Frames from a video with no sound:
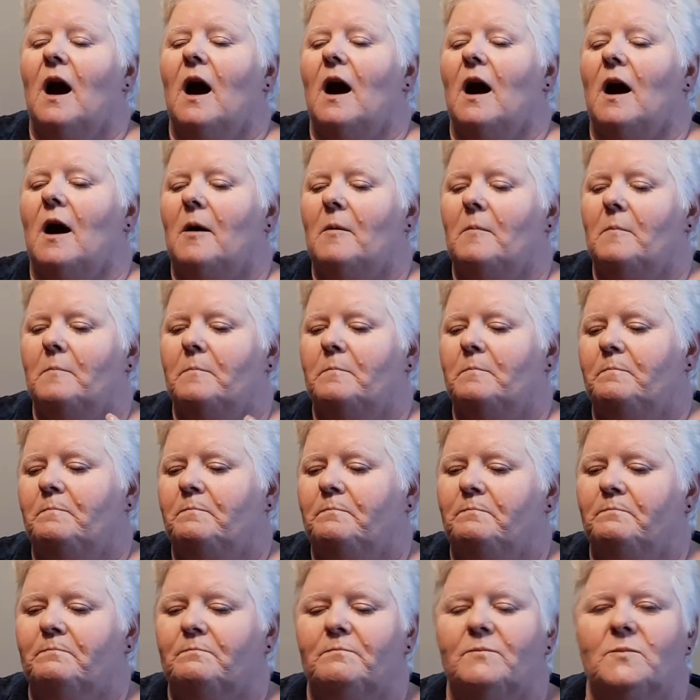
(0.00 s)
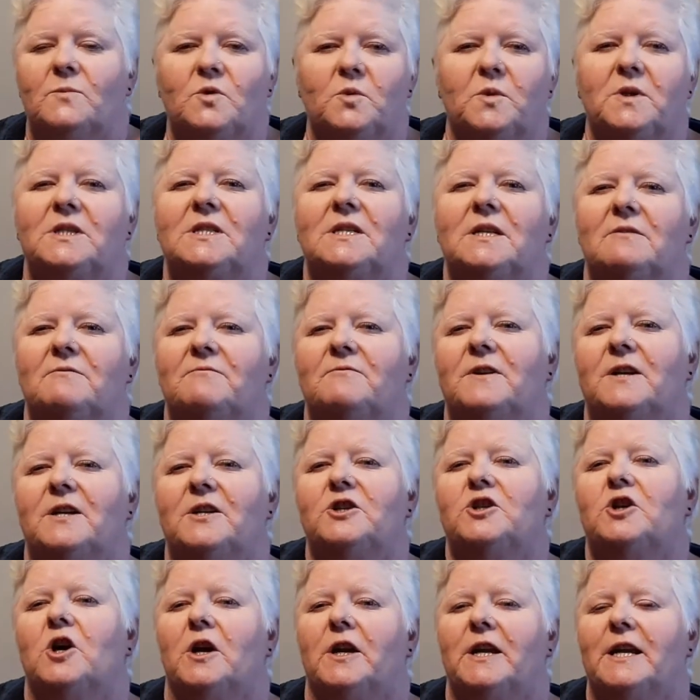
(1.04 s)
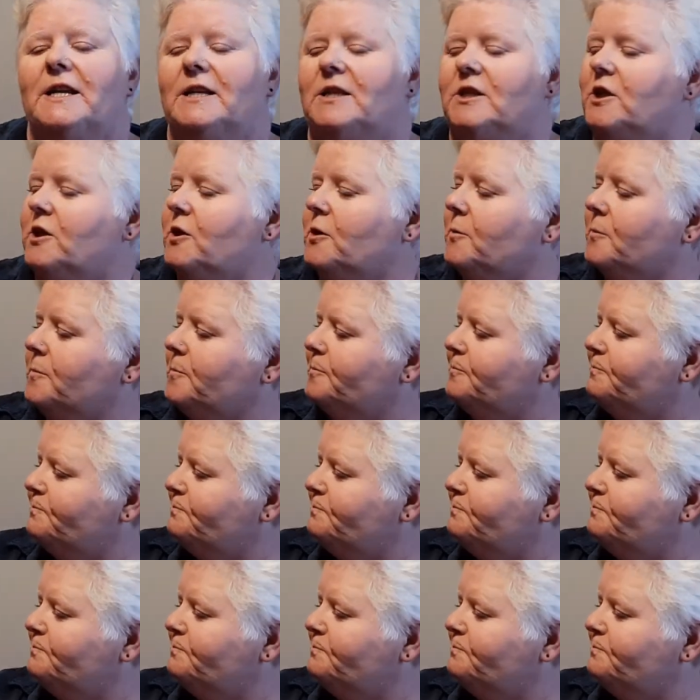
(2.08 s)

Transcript: um, twisted fringe on it too.